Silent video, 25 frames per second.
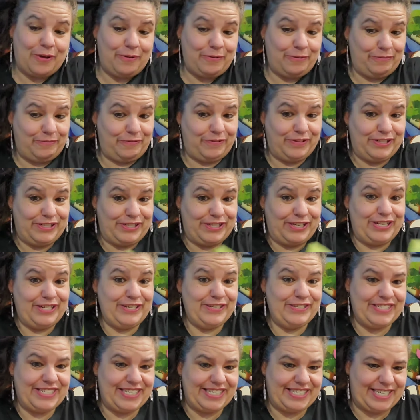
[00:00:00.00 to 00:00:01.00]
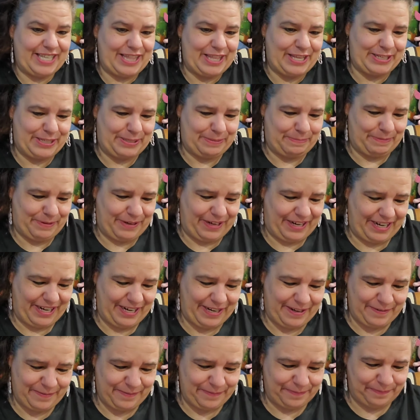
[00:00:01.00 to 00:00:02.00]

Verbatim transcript: I will for sure use this in the spring.